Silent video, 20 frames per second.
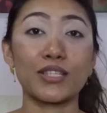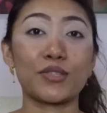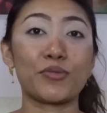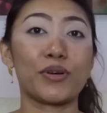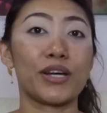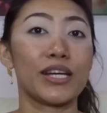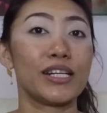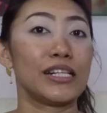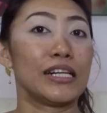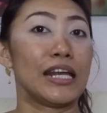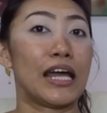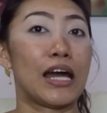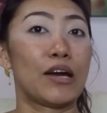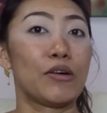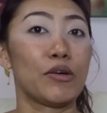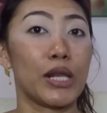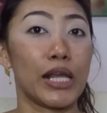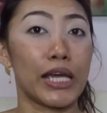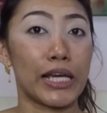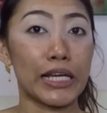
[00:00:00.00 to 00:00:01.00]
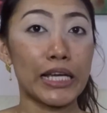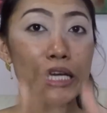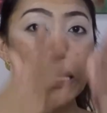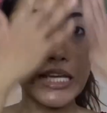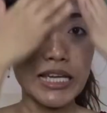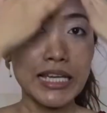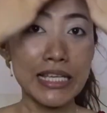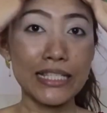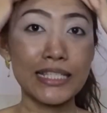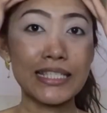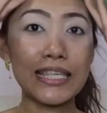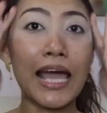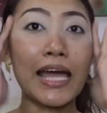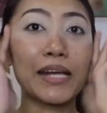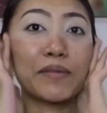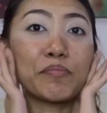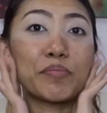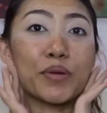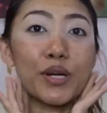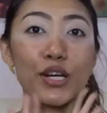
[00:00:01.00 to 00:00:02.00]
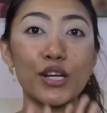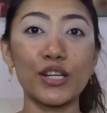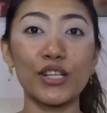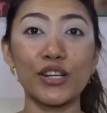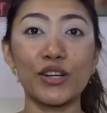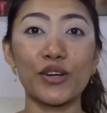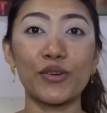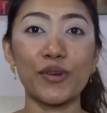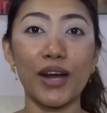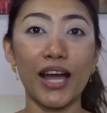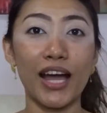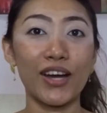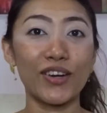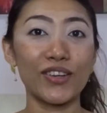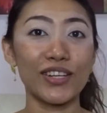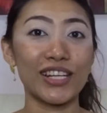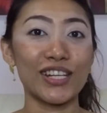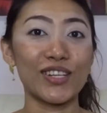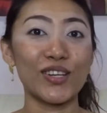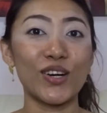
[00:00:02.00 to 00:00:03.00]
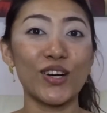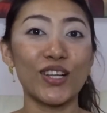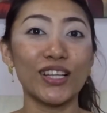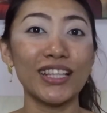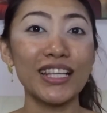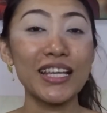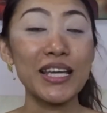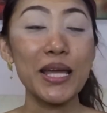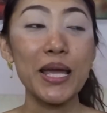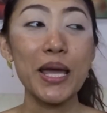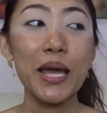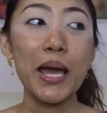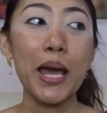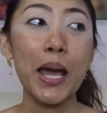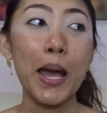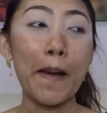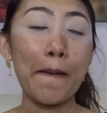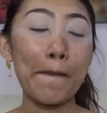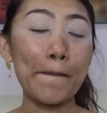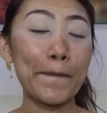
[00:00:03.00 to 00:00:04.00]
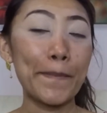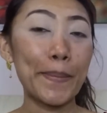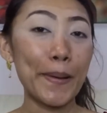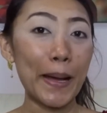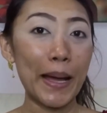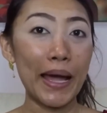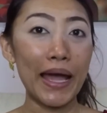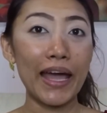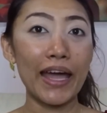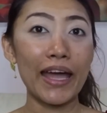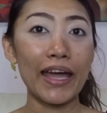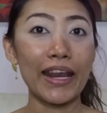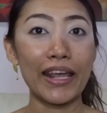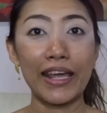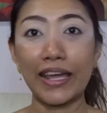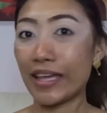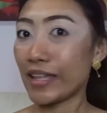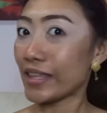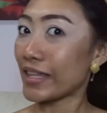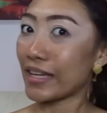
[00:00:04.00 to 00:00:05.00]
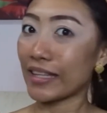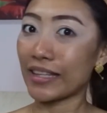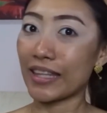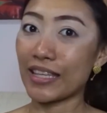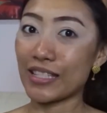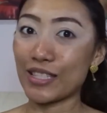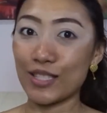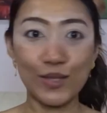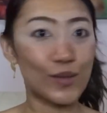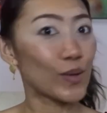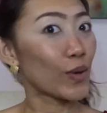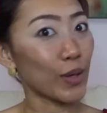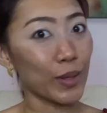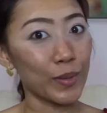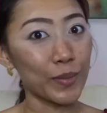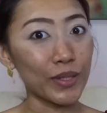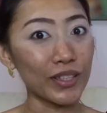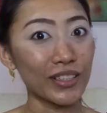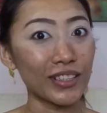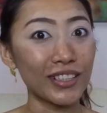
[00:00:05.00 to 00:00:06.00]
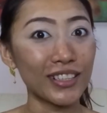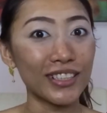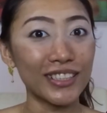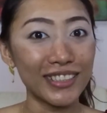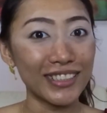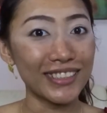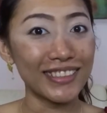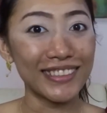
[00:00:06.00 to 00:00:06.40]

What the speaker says: Right now, like sunburn around and all, but I think that's normal.